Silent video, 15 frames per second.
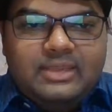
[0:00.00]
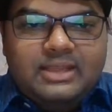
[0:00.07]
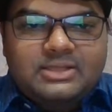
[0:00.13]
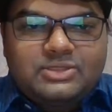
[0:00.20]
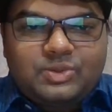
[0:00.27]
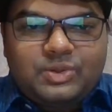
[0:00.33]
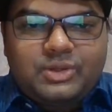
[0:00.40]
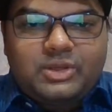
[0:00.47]

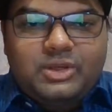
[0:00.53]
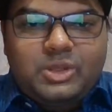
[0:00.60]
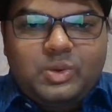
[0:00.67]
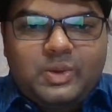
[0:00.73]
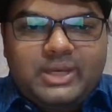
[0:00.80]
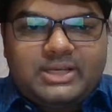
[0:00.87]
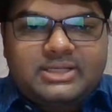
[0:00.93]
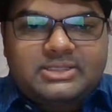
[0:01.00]
So, in
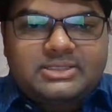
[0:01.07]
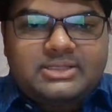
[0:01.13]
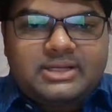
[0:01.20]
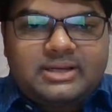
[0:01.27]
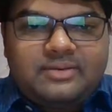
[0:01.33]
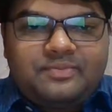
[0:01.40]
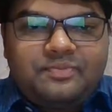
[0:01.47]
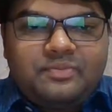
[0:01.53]
US,
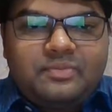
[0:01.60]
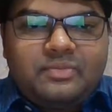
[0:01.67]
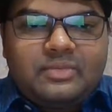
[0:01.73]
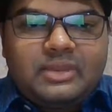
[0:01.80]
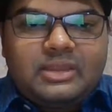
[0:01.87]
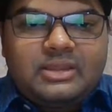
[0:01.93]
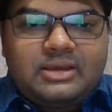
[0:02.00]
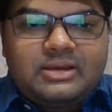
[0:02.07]

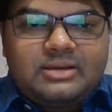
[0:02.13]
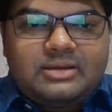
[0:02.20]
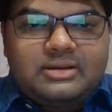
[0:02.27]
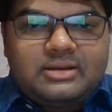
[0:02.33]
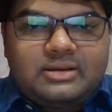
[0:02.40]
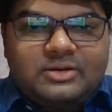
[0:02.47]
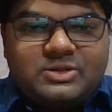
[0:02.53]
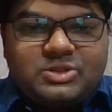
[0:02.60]

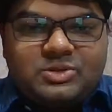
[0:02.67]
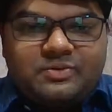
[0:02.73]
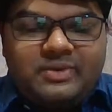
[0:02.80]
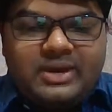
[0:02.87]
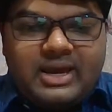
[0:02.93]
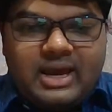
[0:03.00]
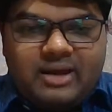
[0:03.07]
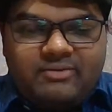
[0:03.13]
so
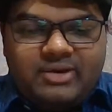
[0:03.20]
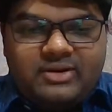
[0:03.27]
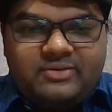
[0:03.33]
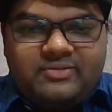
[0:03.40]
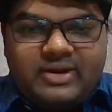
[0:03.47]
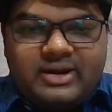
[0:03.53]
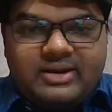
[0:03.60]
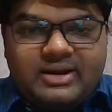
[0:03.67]
we have a
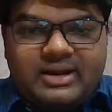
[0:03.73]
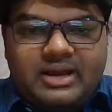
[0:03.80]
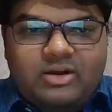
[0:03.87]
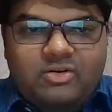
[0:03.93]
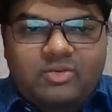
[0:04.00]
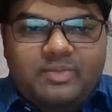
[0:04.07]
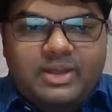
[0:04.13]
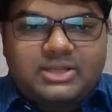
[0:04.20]
federal
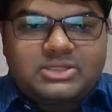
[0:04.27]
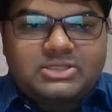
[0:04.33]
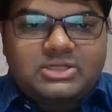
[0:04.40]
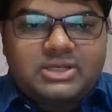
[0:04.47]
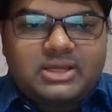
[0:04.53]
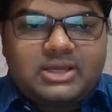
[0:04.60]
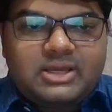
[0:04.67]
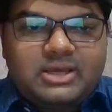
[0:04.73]
government
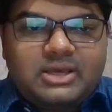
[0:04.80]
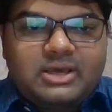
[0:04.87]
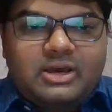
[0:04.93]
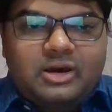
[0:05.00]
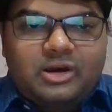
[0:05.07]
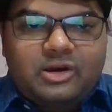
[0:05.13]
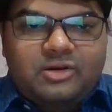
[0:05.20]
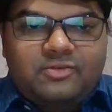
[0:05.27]

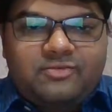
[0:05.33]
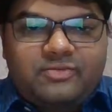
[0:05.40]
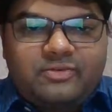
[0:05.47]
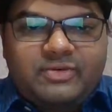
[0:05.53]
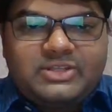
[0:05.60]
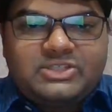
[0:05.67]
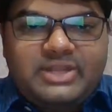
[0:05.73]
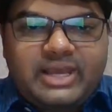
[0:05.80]
of
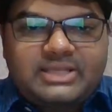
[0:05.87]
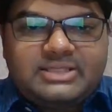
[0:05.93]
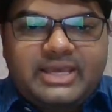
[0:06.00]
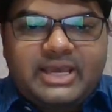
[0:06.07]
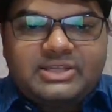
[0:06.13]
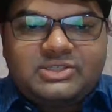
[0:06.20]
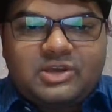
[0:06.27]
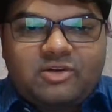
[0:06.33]
which takes
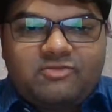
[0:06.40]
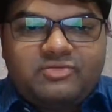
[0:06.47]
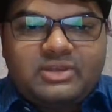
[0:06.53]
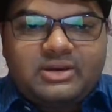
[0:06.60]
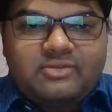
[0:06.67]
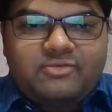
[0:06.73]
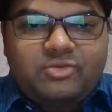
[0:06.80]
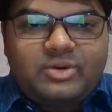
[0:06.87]
care of
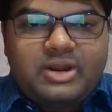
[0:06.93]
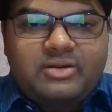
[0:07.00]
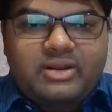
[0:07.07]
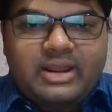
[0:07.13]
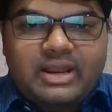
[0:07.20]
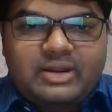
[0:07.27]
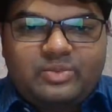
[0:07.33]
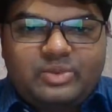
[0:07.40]
the Food and
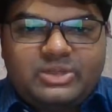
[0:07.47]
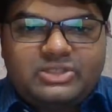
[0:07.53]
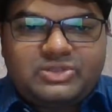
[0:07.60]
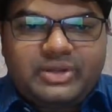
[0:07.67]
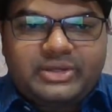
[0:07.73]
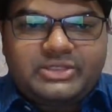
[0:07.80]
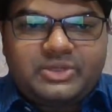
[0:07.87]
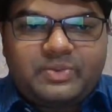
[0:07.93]
Drug
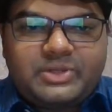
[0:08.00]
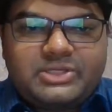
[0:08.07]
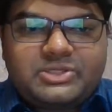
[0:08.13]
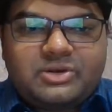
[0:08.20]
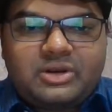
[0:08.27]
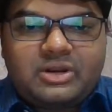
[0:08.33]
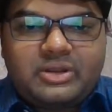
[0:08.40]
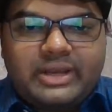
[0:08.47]
Administration, which is
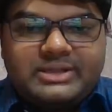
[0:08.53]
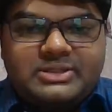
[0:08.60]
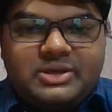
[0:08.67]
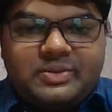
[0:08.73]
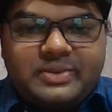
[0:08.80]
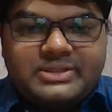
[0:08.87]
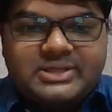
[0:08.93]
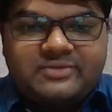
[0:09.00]
called as
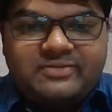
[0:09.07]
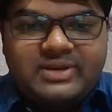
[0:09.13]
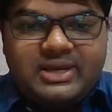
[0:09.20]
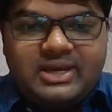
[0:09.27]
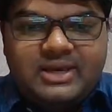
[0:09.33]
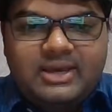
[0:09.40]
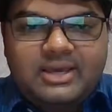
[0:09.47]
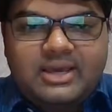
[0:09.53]
the
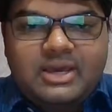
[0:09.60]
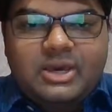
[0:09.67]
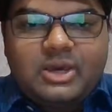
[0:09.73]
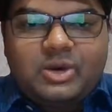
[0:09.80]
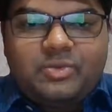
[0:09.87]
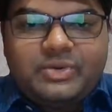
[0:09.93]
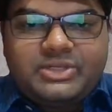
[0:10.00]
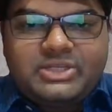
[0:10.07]
USFDA,
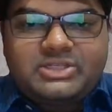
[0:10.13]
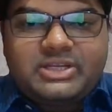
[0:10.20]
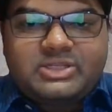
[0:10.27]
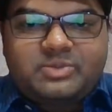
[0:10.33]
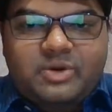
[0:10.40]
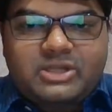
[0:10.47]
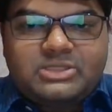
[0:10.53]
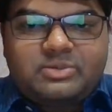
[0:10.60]
which is
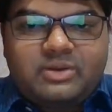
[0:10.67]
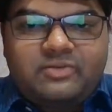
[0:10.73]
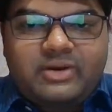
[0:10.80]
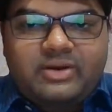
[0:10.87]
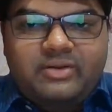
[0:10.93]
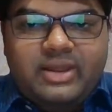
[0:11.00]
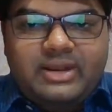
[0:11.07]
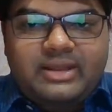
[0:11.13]
responsible for
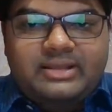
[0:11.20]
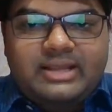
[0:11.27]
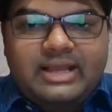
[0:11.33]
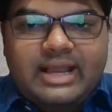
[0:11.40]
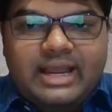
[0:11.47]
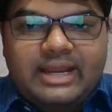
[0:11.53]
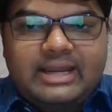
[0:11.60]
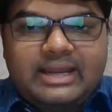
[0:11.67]
creating the
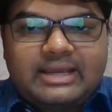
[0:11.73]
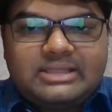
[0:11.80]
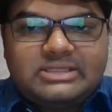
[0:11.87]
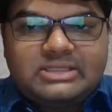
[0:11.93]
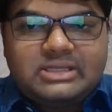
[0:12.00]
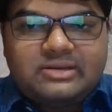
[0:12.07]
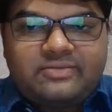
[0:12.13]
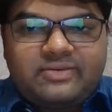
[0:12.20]

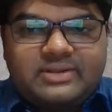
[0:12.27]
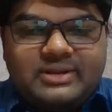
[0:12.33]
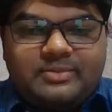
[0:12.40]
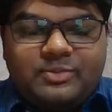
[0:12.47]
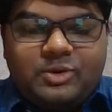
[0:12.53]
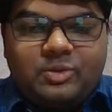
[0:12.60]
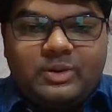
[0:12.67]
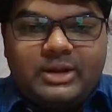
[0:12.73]
guidelines for the
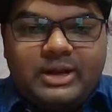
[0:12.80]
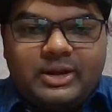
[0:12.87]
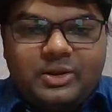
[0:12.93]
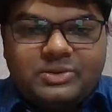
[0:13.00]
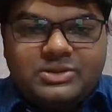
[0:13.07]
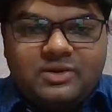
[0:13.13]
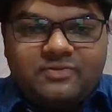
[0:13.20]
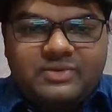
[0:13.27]
approval and
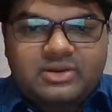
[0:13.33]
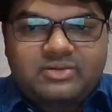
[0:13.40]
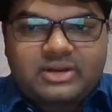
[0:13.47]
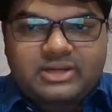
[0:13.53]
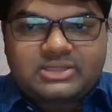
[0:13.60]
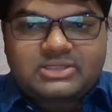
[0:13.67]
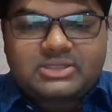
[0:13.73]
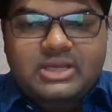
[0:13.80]
use of the
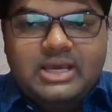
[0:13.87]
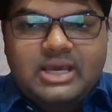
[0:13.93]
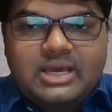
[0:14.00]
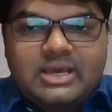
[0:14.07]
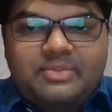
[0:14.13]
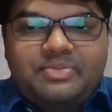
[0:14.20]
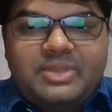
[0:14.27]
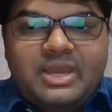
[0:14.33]
drugs.
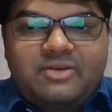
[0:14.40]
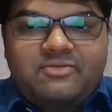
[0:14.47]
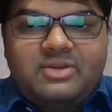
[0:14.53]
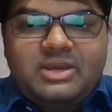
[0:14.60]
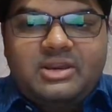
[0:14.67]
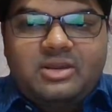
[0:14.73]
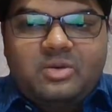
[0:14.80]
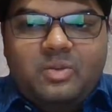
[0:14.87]
The
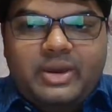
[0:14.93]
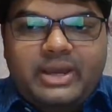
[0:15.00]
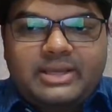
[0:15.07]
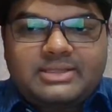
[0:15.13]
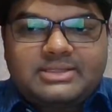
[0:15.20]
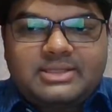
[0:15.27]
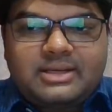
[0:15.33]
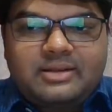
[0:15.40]
FDA
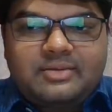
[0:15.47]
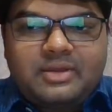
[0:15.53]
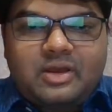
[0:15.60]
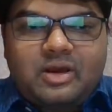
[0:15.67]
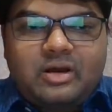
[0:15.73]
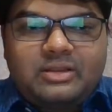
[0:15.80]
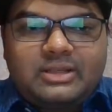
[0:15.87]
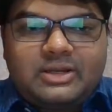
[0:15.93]
requires
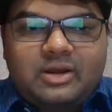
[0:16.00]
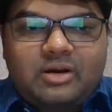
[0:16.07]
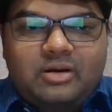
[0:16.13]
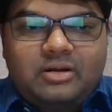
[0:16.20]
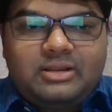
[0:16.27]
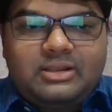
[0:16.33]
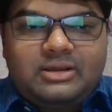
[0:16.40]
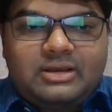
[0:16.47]
that
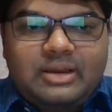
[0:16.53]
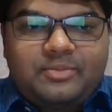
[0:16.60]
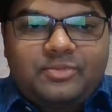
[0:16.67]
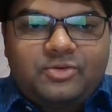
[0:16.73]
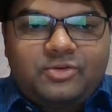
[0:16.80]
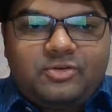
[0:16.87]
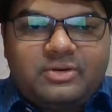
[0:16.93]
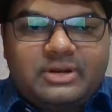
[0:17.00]
all the
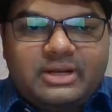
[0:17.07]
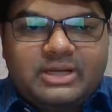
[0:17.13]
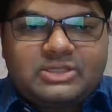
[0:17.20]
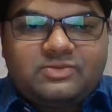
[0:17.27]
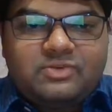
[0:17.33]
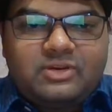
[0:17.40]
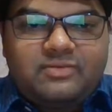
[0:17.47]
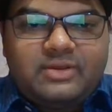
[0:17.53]
approved drugs
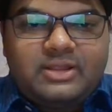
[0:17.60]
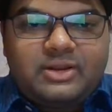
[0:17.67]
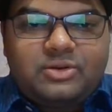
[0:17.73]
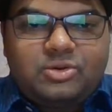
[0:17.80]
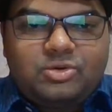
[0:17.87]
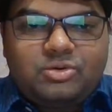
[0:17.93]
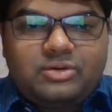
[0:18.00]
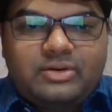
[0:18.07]
fulfill the
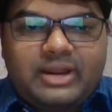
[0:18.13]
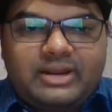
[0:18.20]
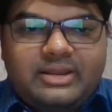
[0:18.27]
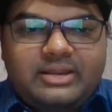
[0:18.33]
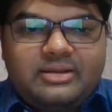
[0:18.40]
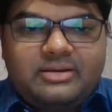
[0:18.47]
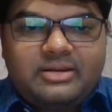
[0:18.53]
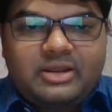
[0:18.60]
two
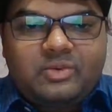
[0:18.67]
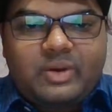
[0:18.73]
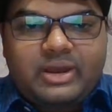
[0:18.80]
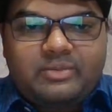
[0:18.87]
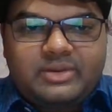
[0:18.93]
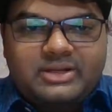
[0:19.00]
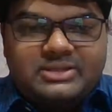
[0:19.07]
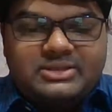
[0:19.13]
criteria
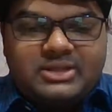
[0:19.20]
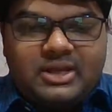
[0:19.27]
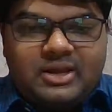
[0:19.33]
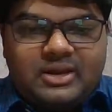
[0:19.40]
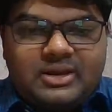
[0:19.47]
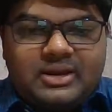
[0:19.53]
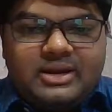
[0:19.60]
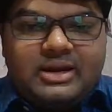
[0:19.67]
requirements.
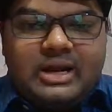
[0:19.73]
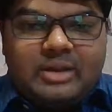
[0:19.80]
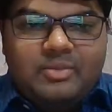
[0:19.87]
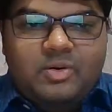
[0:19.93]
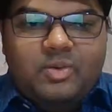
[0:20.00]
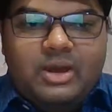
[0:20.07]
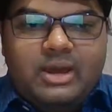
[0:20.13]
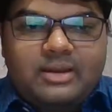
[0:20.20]

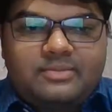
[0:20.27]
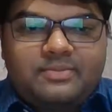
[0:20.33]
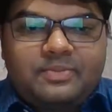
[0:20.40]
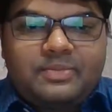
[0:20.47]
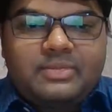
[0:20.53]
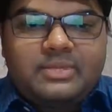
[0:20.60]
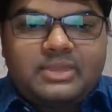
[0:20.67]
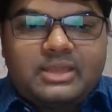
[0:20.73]
Number one,
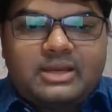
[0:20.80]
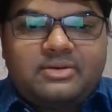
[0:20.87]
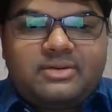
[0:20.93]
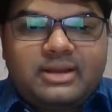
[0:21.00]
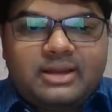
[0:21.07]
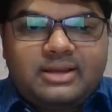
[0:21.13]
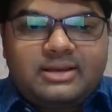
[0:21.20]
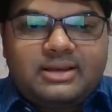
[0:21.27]
the
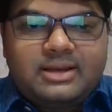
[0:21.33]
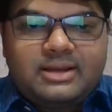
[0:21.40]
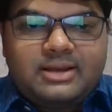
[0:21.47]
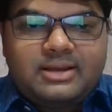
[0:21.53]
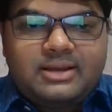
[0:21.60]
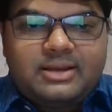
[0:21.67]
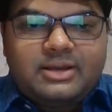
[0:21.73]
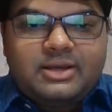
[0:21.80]
drug
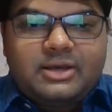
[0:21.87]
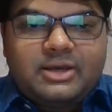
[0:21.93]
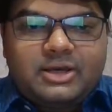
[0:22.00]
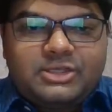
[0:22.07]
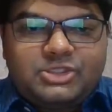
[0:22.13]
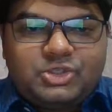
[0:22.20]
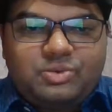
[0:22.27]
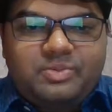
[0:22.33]

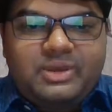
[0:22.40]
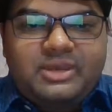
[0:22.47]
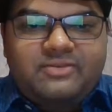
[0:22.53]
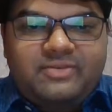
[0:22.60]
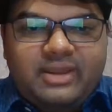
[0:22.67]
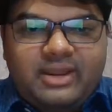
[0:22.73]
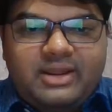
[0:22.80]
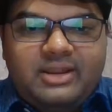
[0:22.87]
should be
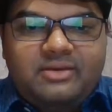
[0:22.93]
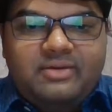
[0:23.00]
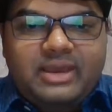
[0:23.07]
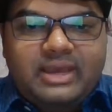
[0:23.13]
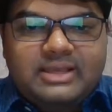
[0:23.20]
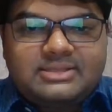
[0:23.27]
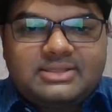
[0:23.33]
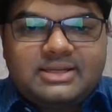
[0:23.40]
effective
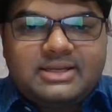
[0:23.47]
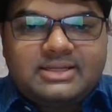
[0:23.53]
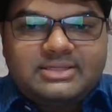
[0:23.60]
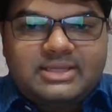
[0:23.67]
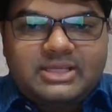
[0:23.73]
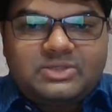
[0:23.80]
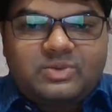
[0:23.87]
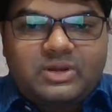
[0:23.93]
against the
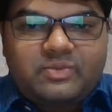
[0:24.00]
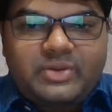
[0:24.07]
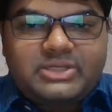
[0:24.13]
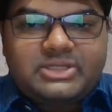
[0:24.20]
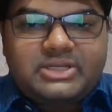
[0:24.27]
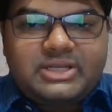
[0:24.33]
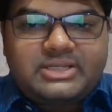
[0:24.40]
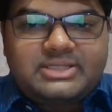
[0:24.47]
disease for which
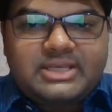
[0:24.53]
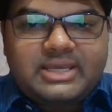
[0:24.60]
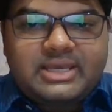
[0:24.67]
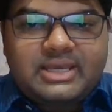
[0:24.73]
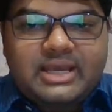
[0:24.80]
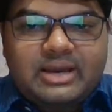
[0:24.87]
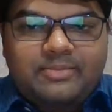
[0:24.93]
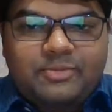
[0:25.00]
it is
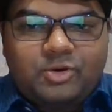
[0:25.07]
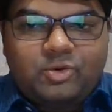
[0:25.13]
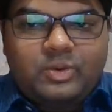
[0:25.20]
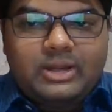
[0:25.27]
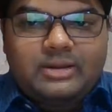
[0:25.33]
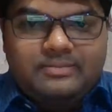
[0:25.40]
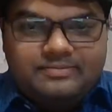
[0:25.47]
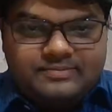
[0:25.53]
seeking
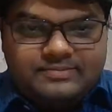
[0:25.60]
approval.